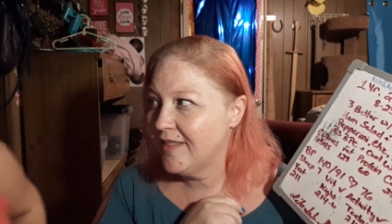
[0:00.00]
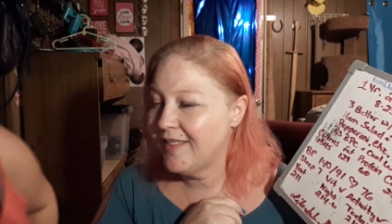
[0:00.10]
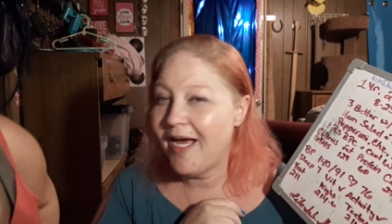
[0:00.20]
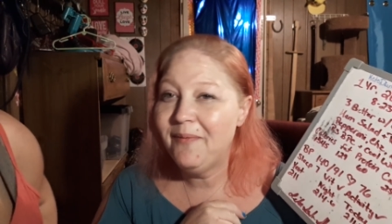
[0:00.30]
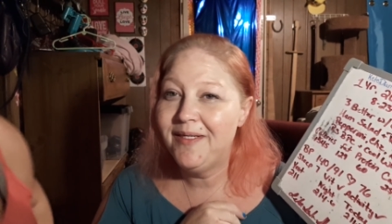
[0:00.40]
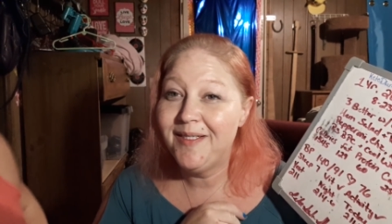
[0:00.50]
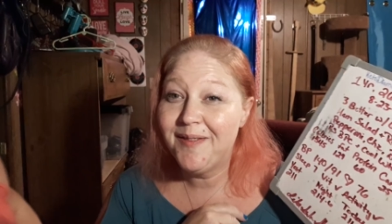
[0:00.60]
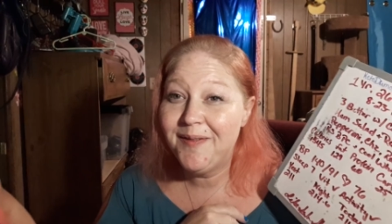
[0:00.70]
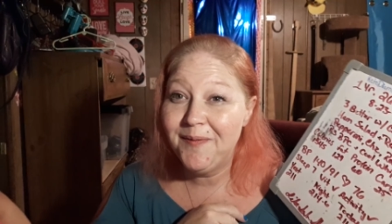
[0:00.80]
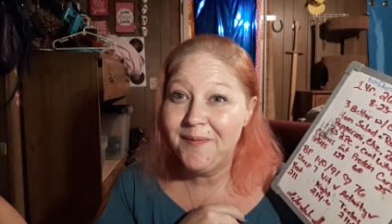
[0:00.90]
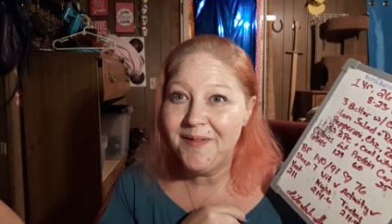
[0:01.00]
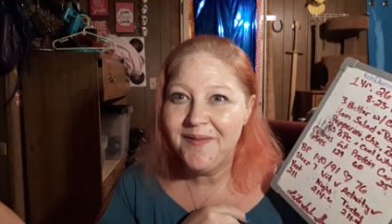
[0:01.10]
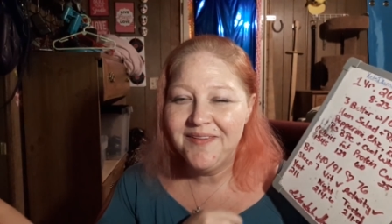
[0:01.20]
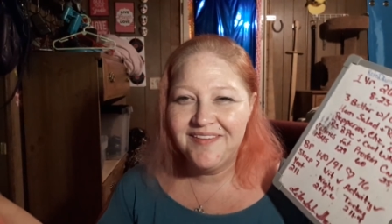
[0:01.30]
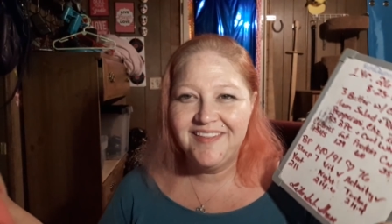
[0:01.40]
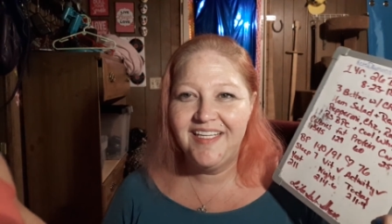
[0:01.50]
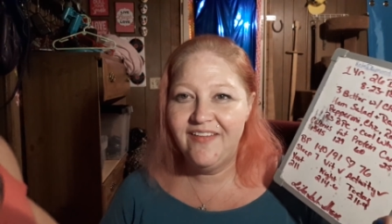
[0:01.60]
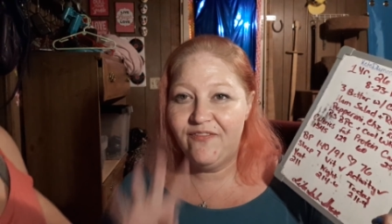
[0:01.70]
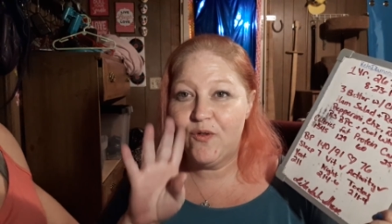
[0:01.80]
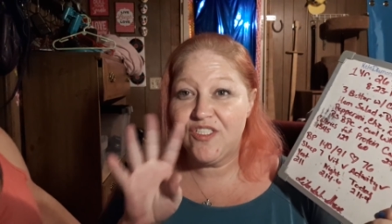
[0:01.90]
Because I went to Goodwill. And
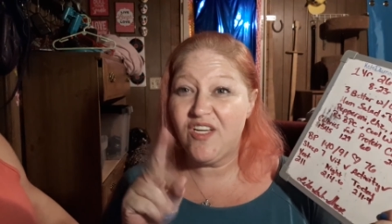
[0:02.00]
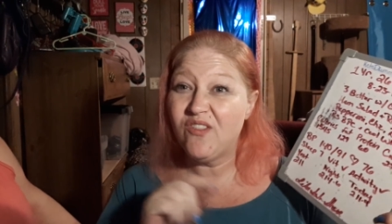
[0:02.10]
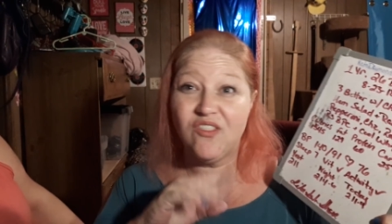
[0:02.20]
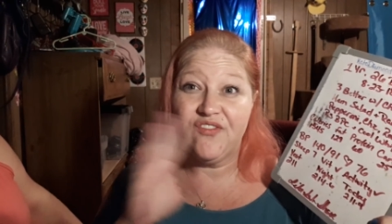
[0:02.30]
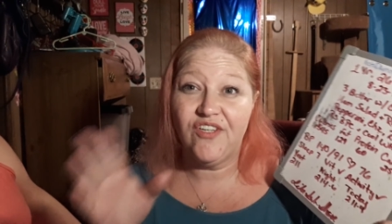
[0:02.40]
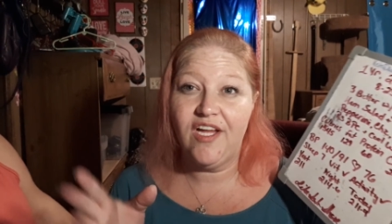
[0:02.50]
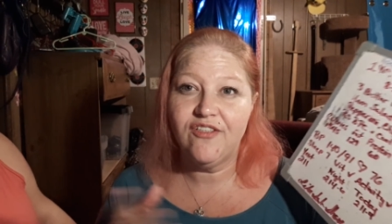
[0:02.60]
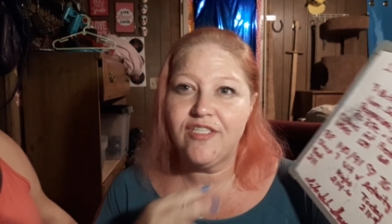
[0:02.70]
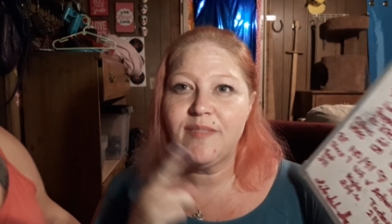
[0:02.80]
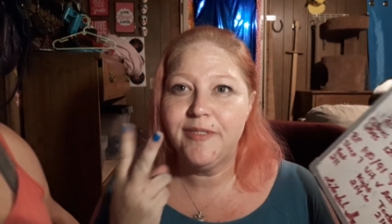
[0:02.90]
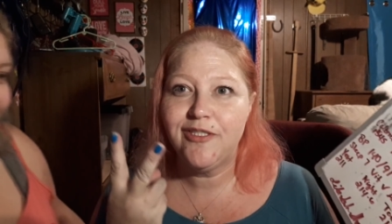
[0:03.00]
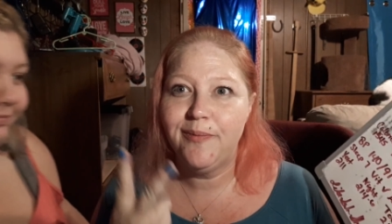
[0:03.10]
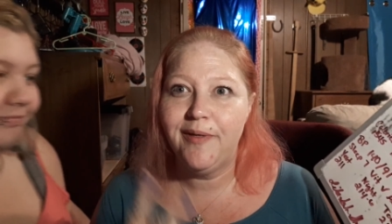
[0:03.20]
then four saucers for a dollar, so I spent two